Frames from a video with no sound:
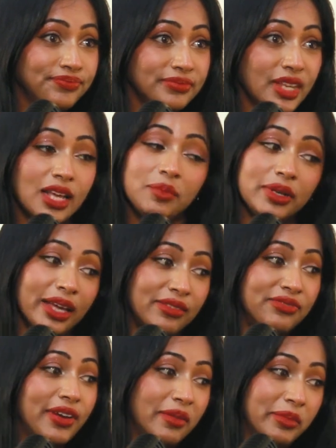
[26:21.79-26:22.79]
It'll be like
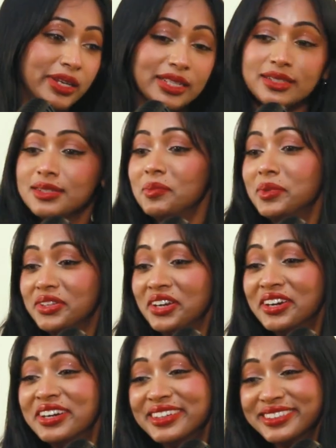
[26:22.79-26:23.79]
5 minutes, but the
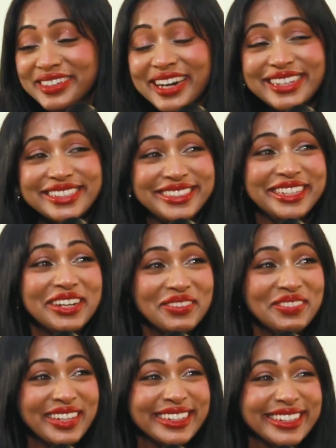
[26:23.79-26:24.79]
rest of
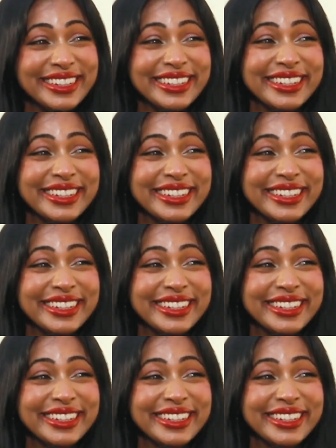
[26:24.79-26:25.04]
it,